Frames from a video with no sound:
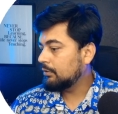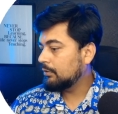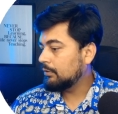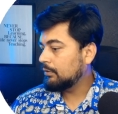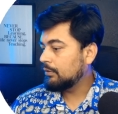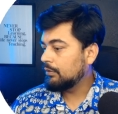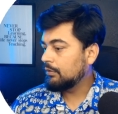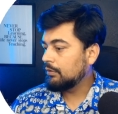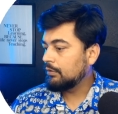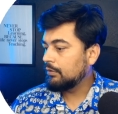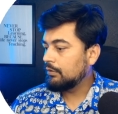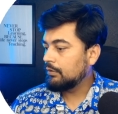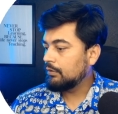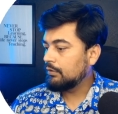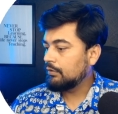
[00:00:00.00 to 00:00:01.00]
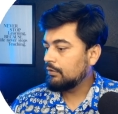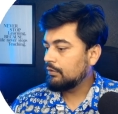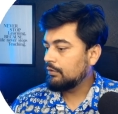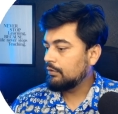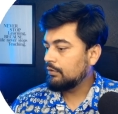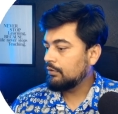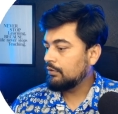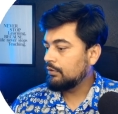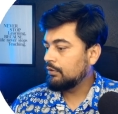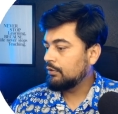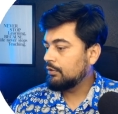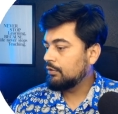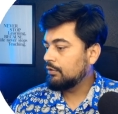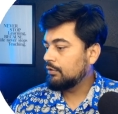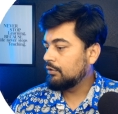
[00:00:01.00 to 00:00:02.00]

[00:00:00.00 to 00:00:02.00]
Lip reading: Nothing is said.